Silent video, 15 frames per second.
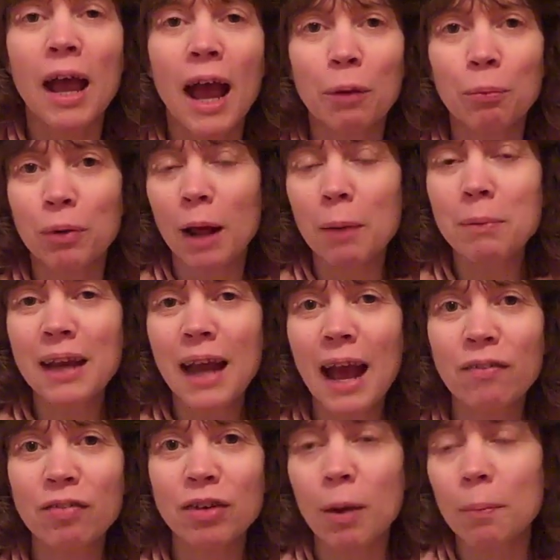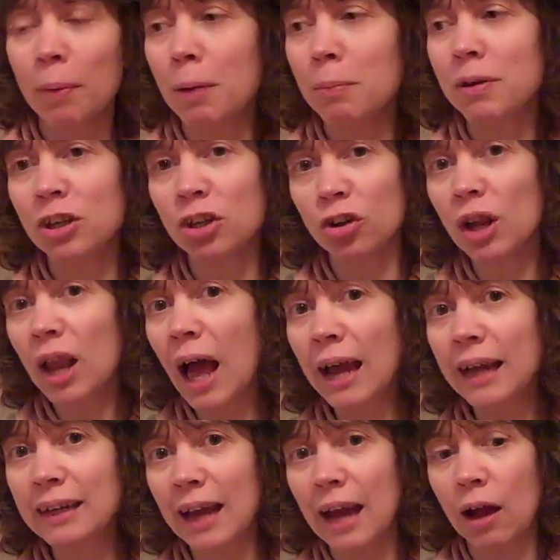And when I mean have it up, I mean you're
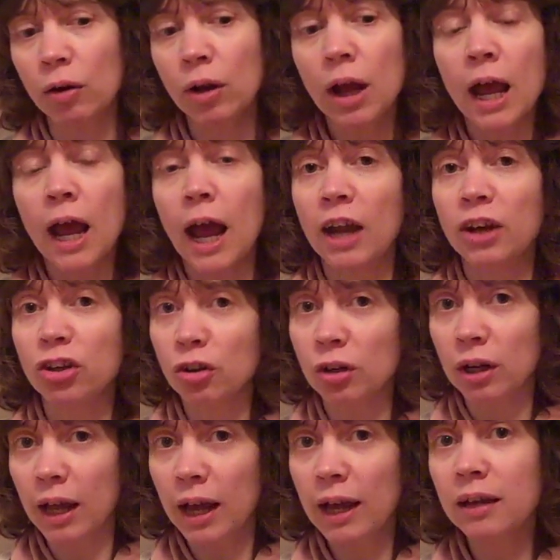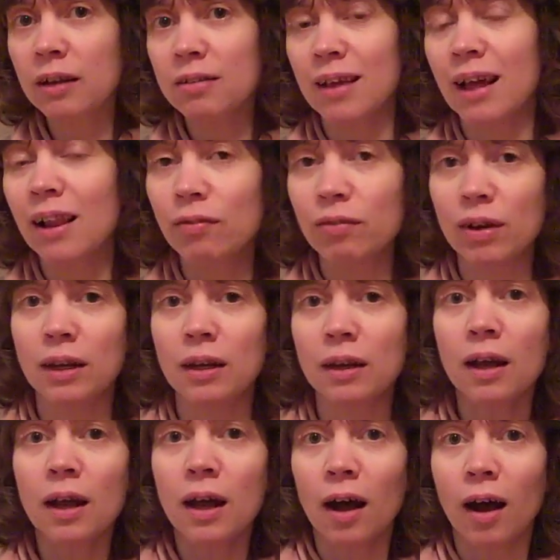lying down and your leg is
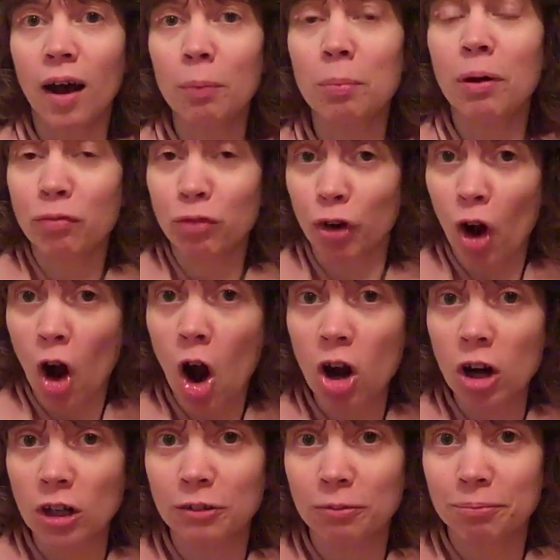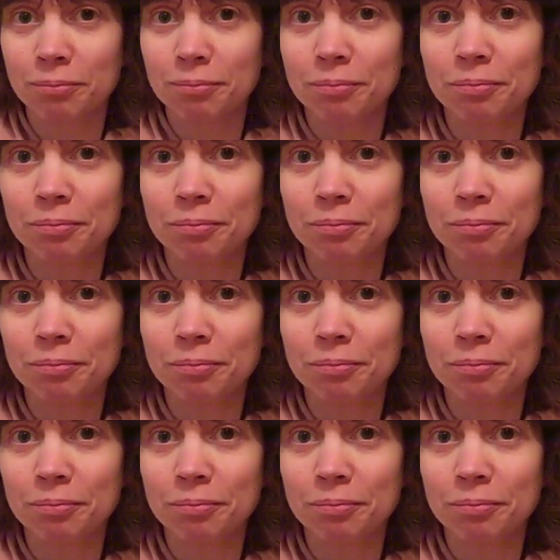elevated above your heart.